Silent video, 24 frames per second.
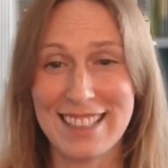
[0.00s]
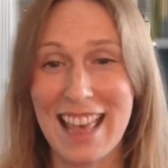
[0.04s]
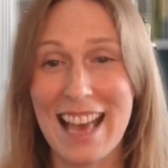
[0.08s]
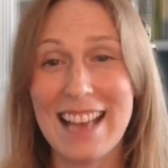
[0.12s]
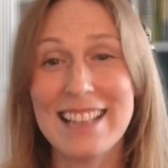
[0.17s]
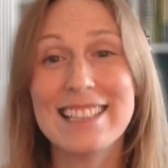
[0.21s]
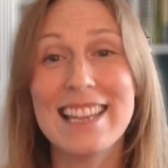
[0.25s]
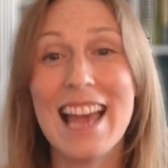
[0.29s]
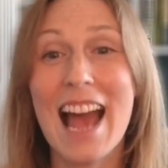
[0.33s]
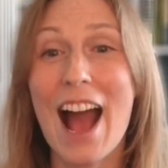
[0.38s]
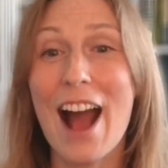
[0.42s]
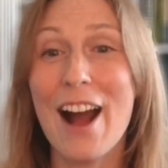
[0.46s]

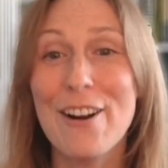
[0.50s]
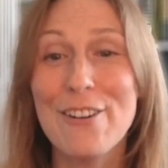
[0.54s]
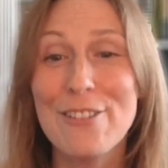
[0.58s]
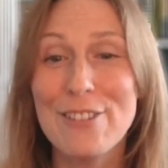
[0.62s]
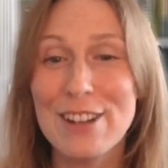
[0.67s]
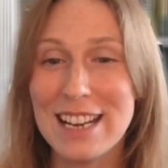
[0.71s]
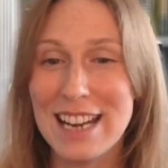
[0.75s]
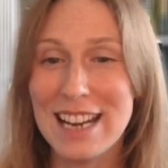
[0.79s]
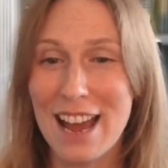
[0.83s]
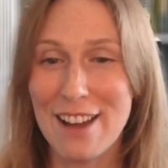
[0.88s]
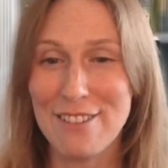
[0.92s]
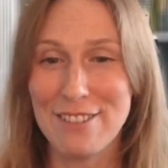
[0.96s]
That's how
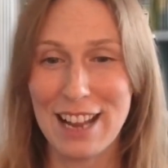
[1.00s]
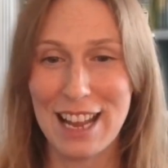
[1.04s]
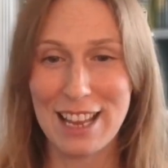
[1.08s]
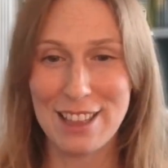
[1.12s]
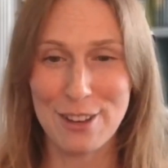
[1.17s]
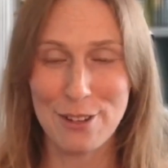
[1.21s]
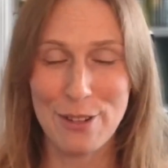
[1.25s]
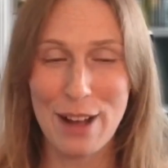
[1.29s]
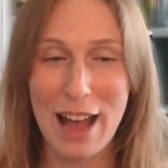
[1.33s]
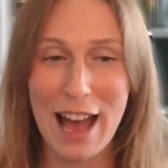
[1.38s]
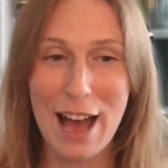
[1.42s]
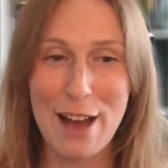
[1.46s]
we navigate
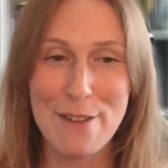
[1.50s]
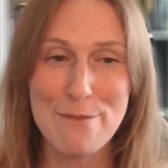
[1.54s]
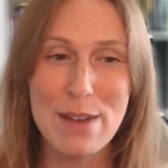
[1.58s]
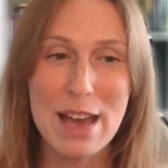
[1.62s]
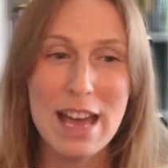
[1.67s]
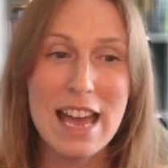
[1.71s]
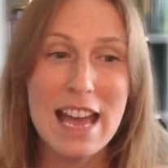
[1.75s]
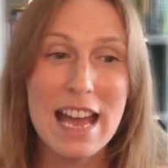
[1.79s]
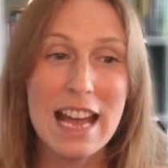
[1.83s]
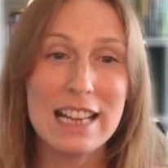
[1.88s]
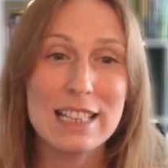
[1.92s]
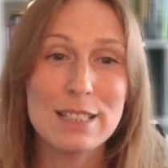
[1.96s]
the web,
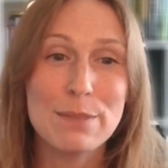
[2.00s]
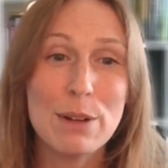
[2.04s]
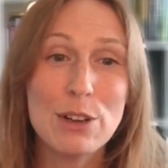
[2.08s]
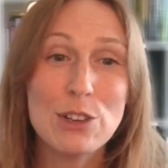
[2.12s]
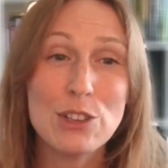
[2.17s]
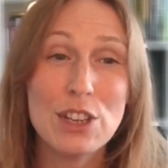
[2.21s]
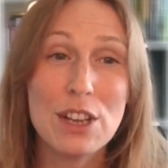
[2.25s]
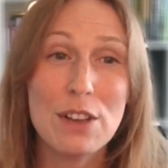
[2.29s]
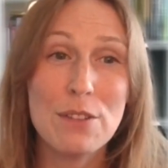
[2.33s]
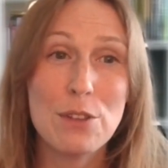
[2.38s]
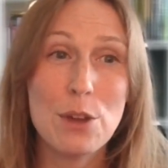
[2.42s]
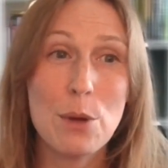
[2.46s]

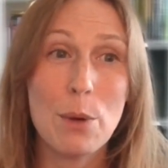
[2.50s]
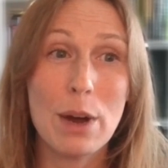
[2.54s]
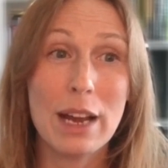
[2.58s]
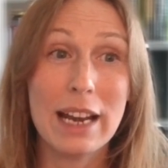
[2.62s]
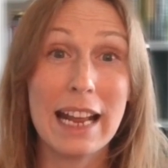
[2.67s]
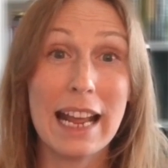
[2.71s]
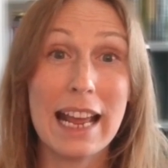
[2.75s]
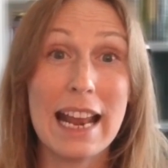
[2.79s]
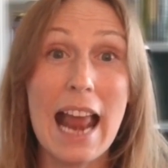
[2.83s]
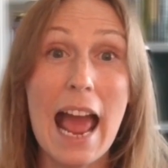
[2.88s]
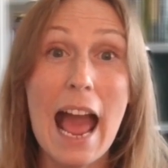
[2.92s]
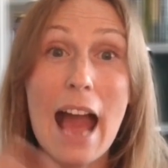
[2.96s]
especially if you want
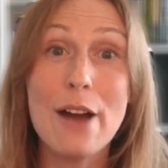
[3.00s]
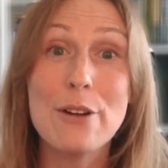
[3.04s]
to get